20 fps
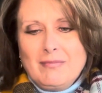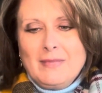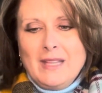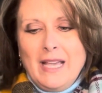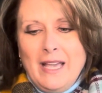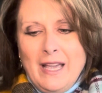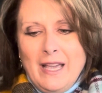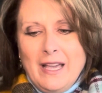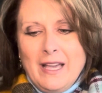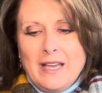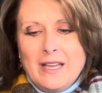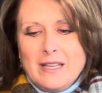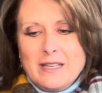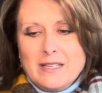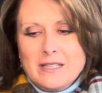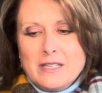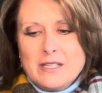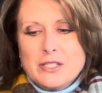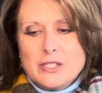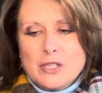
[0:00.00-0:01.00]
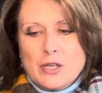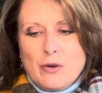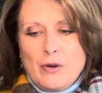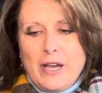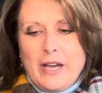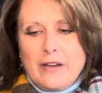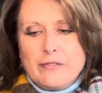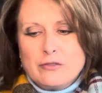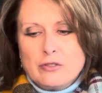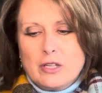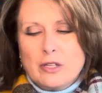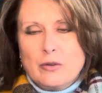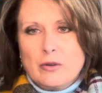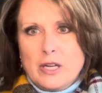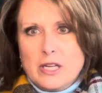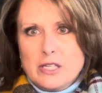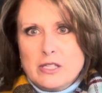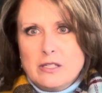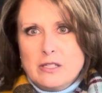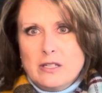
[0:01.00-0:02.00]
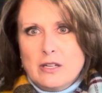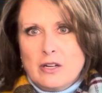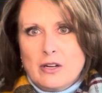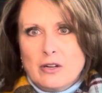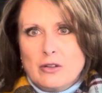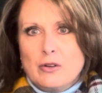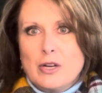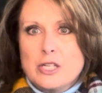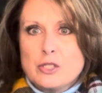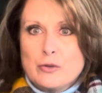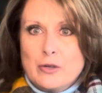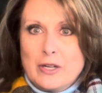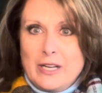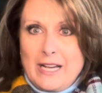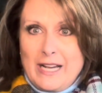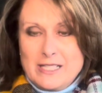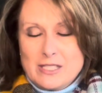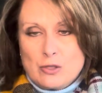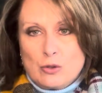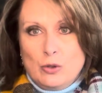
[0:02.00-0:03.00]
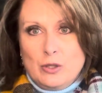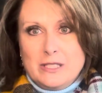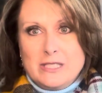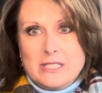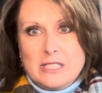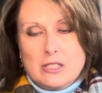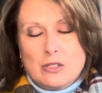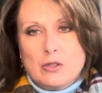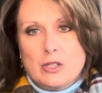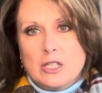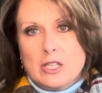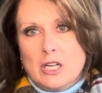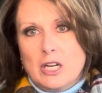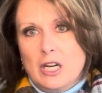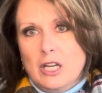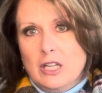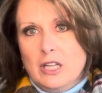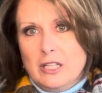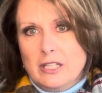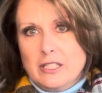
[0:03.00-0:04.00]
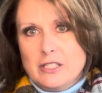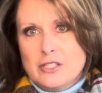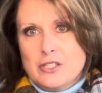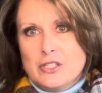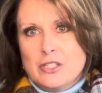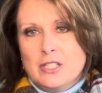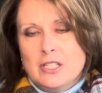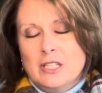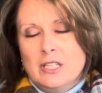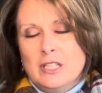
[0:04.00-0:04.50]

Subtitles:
And so after I graduated high school and didn't go to college,